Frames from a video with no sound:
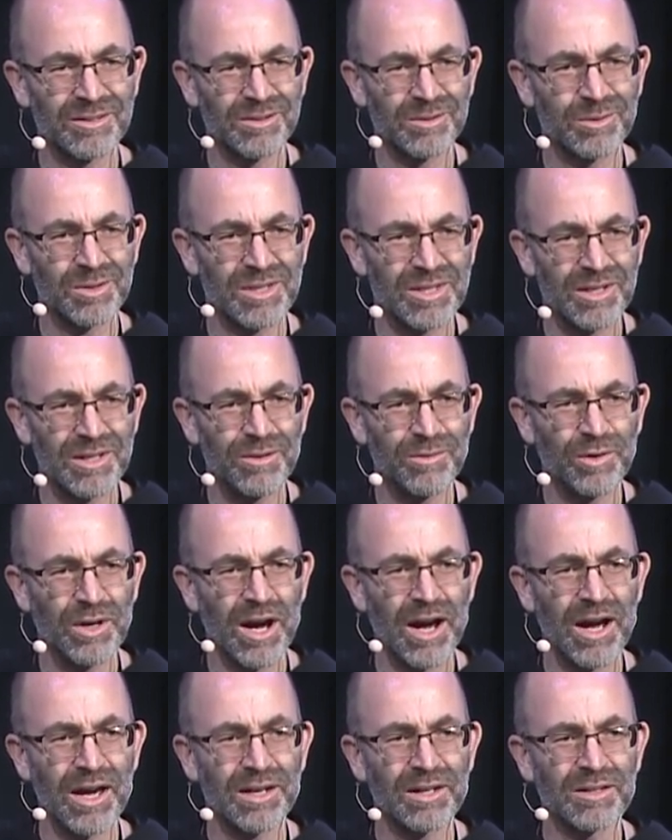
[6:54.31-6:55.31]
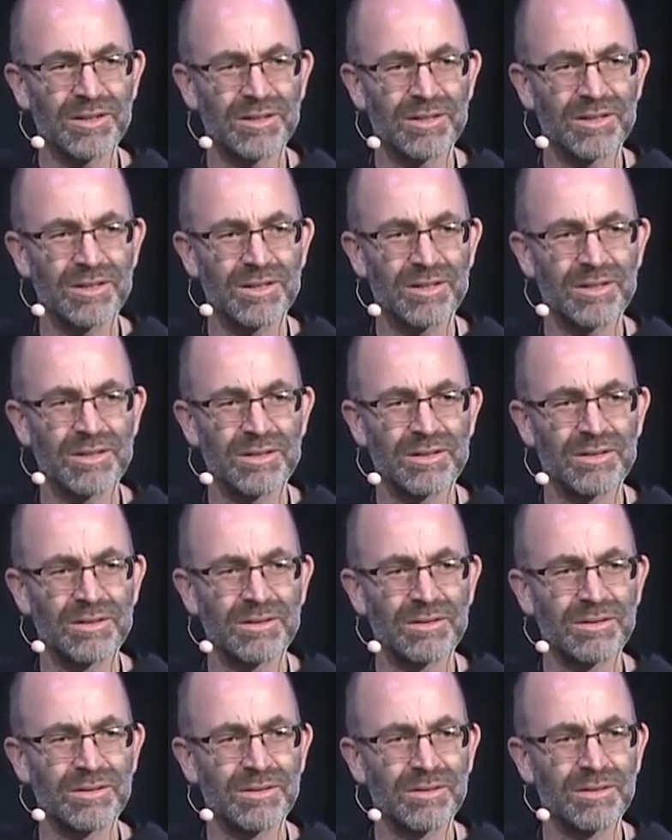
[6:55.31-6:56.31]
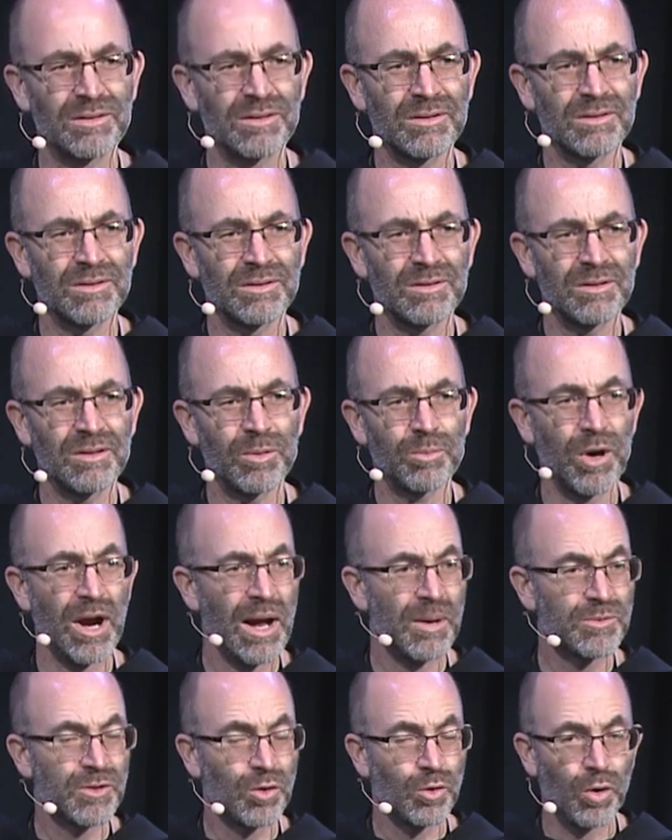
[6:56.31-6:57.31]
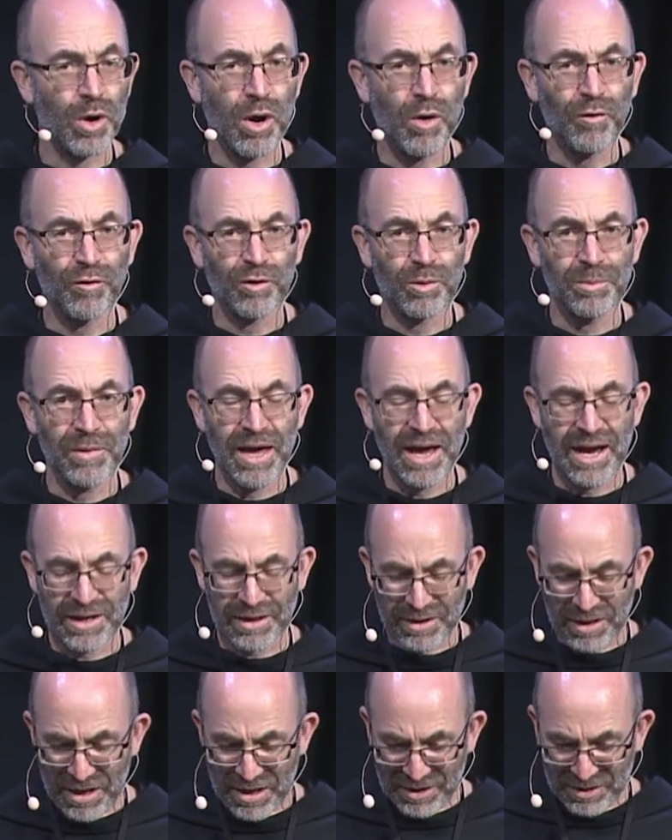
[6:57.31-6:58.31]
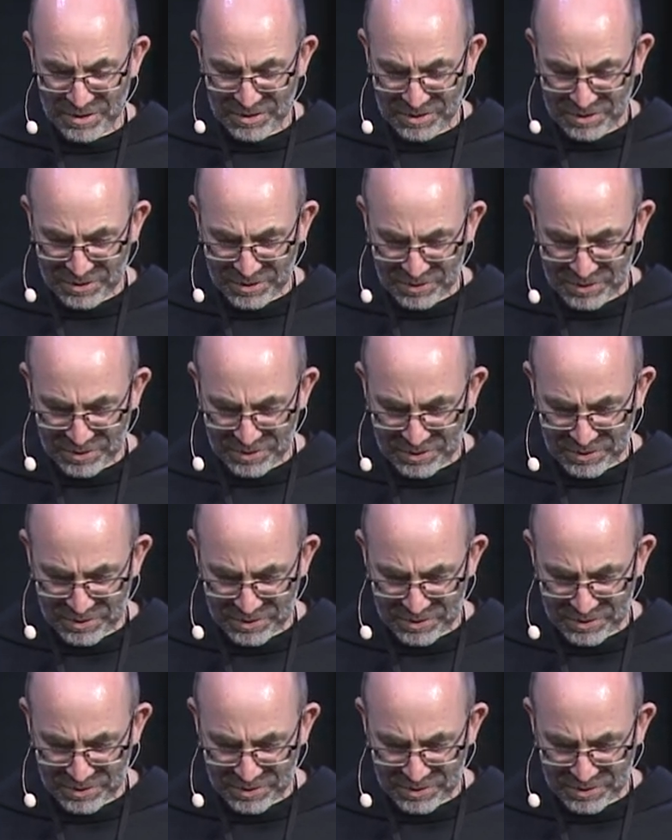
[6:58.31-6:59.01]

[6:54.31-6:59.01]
Receive guidance and perhaps grow from that guidance.